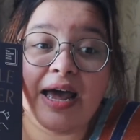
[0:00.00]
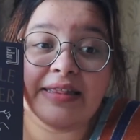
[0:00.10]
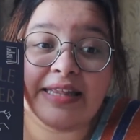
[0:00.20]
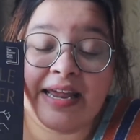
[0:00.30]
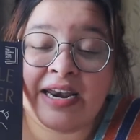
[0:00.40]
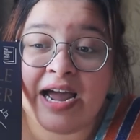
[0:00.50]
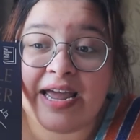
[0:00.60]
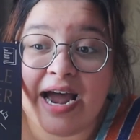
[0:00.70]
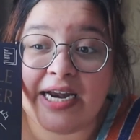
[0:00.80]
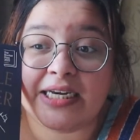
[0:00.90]
and then I
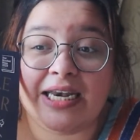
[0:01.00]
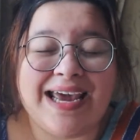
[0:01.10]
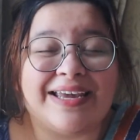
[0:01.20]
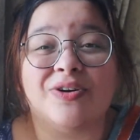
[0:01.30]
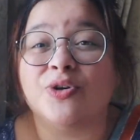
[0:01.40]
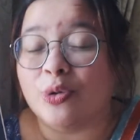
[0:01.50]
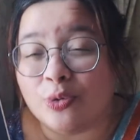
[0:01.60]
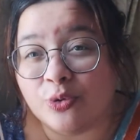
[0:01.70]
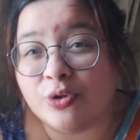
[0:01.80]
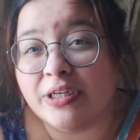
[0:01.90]
had to like
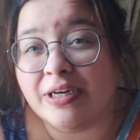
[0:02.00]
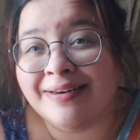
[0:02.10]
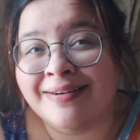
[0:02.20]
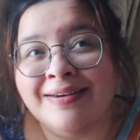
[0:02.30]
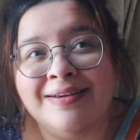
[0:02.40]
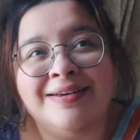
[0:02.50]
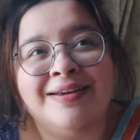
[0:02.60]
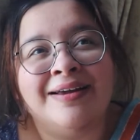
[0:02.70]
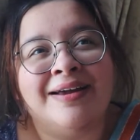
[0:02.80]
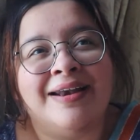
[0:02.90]
Google
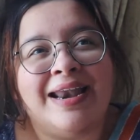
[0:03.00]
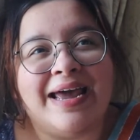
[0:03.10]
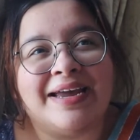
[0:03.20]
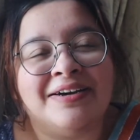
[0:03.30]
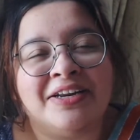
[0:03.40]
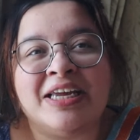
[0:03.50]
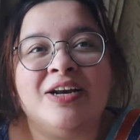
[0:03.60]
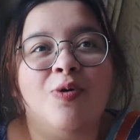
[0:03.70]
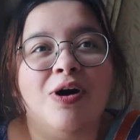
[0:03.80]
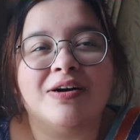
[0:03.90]
like
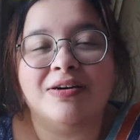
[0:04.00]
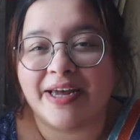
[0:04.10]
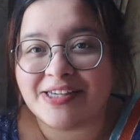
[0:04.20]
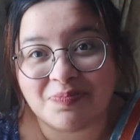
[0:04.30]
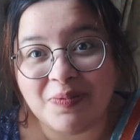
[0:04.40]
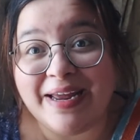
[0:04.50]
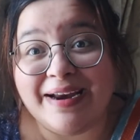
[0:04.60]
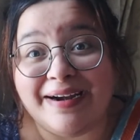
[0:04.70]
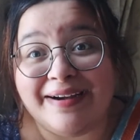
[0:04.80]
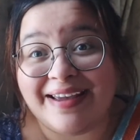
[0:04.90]
Treacle Walker
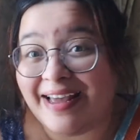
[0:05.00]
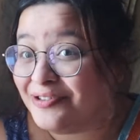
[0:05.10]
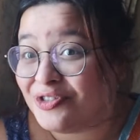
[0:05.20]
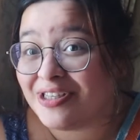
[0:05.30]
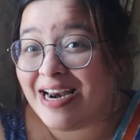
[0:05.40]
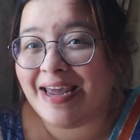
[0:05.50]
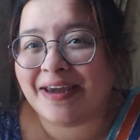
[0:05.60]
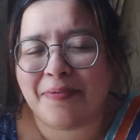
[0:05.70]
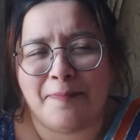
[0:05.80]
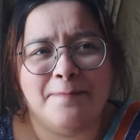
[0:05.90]
explained and just
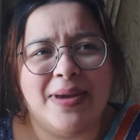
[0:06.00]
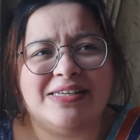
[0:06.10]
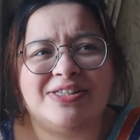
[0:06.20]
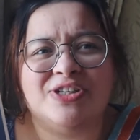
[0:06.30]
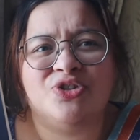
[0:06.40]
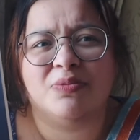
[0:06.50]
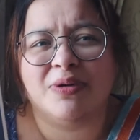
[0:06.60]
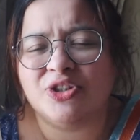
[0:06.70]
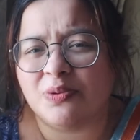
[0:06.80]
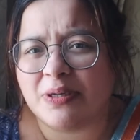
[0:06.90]
like message a
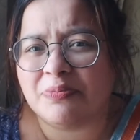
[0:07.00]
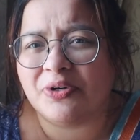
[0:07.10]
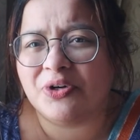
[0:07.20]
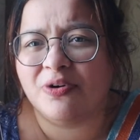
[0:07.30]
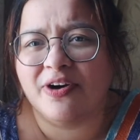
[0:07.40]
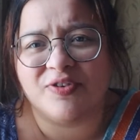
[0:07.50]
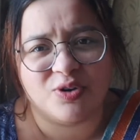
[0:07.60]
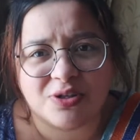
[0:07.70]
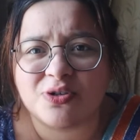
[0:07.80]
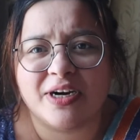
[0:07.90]
bunch of people who have
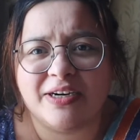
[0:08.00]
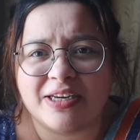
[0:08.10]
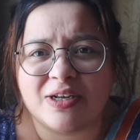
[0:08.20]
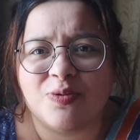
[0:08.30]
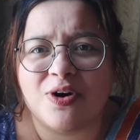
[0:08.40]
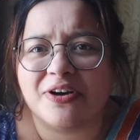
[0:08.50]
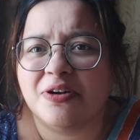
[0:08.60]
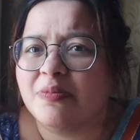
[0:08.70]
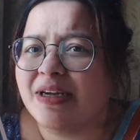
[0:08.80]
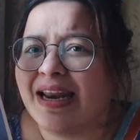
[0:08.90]
also read Treacle Walker
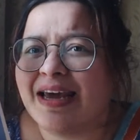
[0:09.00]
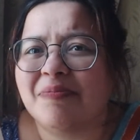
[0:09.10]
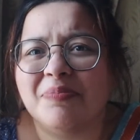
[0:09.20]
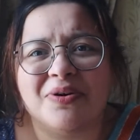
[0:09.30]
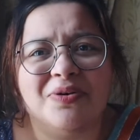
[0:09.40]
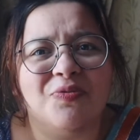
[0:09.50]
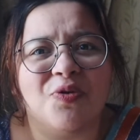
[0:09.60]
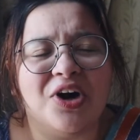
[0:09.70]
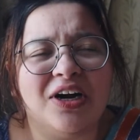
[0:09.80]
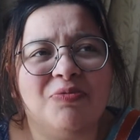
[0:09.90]
and being like, bro,
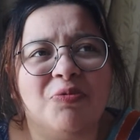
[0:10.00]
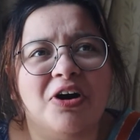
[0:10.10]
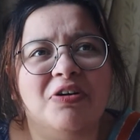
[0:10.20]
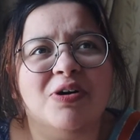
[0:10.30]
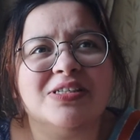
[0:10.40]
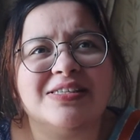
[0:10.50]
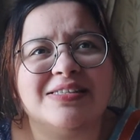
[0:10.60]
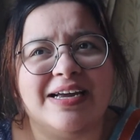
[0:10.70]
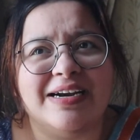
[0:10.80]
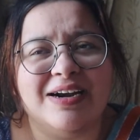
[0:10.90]
what was
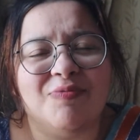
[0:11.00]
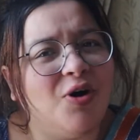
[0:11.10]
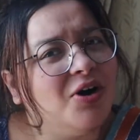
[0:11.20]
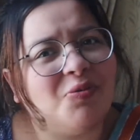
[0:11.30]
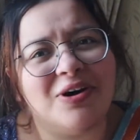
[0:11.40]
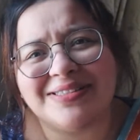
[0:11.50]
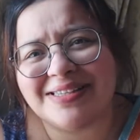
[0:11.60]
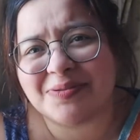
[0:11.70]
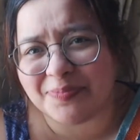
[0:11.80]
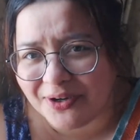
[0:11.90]
this end, what was
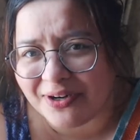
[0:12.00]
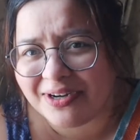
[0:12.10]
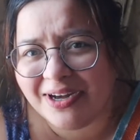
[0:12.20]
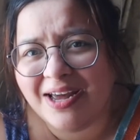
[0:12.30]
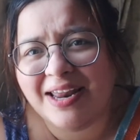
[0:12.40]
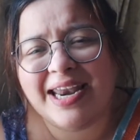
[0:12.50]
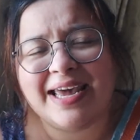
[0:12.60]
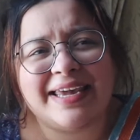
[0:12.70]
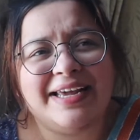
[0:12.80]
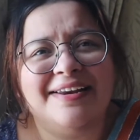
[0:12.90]
this book
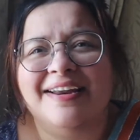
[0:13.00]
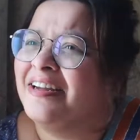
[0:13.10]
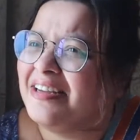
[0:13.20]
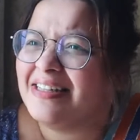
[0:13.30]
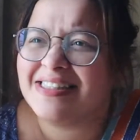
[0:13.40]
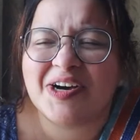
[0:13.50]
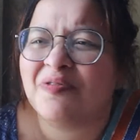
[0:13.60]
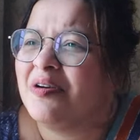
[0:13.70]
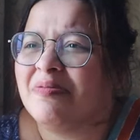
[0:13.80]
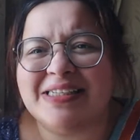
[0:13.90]
like, can
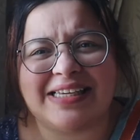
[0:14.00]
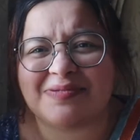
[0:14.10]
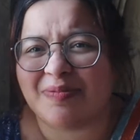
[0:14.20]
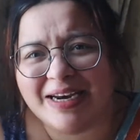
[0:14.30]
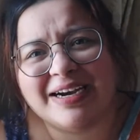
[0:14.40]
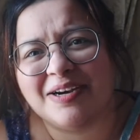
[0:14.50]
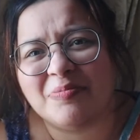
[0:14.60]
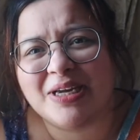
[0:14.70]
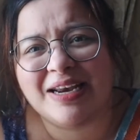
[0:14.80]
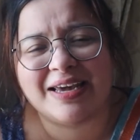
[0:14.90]
someone please explain it to
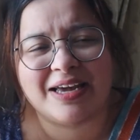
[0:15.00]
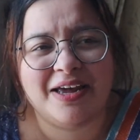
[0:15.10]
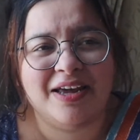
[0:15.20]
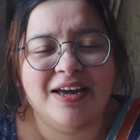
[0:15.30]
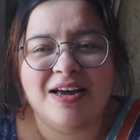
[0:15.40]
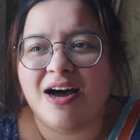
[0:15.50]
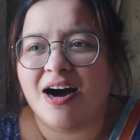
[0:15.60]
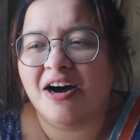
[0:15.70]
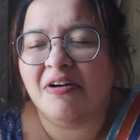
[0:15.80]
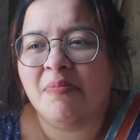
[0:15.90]
me? Like I
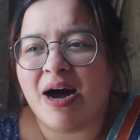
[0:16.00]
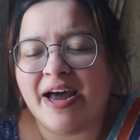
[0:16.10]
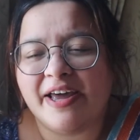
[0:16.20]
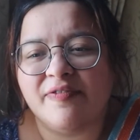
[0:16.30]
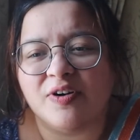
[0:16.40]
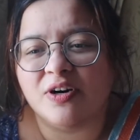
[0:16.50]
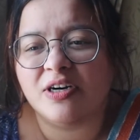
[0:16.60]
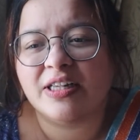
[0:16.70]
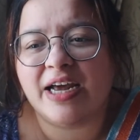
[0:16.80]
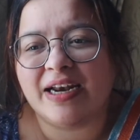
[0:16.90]
have
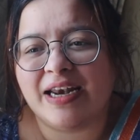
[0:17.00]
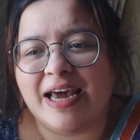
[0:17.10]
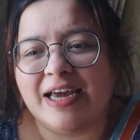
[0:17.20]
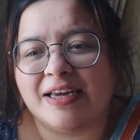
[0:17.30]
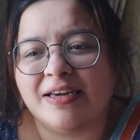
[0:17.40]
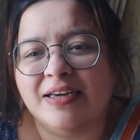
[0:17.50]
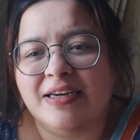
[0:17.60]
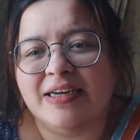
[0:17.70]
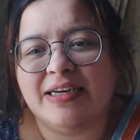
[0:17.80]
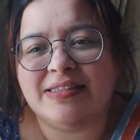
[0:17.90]
heard that like
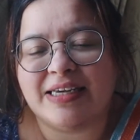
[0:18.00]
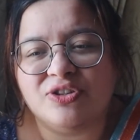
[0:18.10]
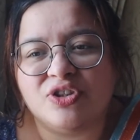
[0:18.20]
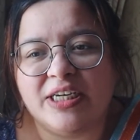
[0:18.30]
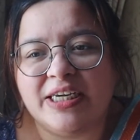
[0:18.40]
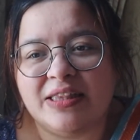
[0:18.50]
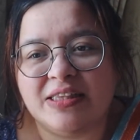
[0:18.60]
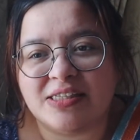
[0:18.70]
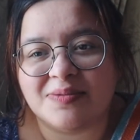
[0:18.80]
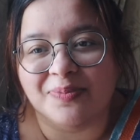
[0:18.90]
essentially
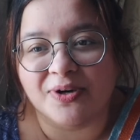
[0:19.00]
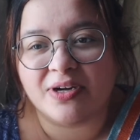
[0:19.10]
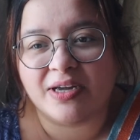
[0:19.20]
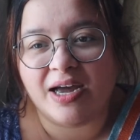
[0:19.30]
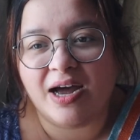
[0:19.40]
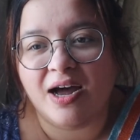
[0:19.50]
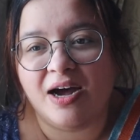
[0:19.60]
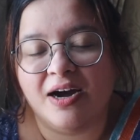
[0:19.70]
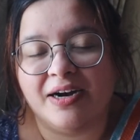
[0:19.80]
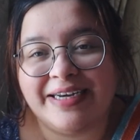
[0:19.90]
this book
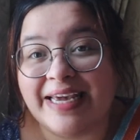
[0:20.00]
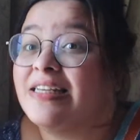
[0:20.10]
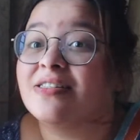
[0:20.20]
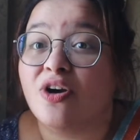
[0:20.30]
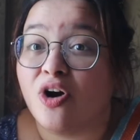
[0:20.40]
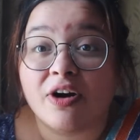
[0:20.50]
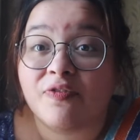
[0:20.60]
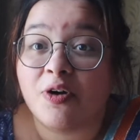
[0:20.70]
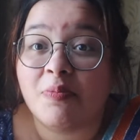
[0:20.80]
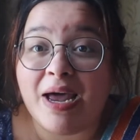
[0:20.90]
takes a
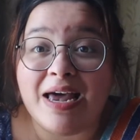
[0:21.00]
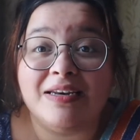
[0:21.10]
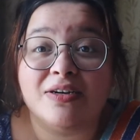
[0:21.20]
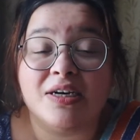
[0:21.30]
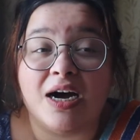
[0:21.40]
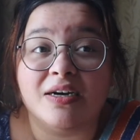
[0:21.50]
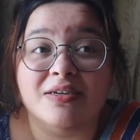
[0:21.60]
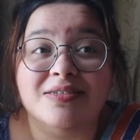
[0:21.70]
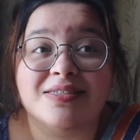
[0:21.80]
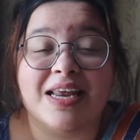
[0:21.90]
lot from Alan
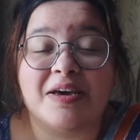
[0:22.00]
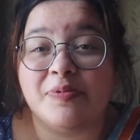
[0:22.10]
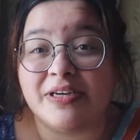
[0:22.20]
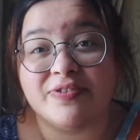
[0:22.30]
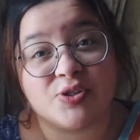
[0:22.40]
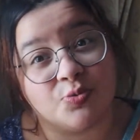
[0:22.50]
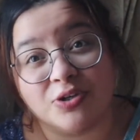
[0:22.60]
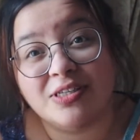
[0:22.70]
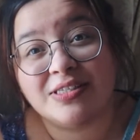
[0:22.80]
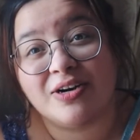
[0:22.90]
Garner's like previous
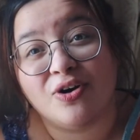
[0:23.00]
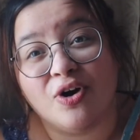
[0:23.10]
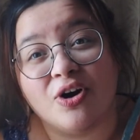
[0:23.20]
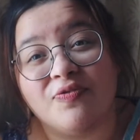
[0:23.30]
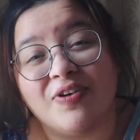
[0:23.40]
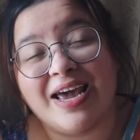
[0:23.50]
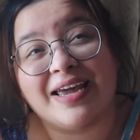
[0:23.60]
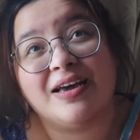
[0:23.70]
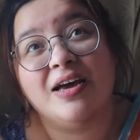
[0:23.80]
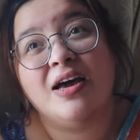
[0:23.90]
worlds and a lot of
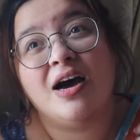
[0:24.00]
like